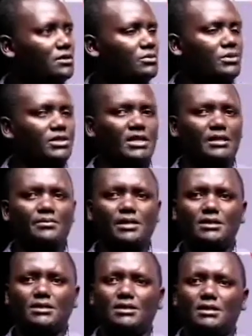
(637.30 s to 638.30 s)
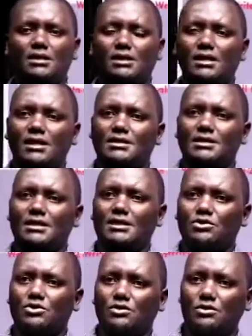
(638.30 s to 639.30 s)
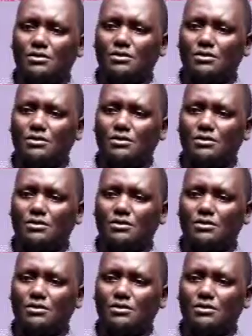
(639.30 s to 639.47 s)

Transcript: We shall meet next lesson.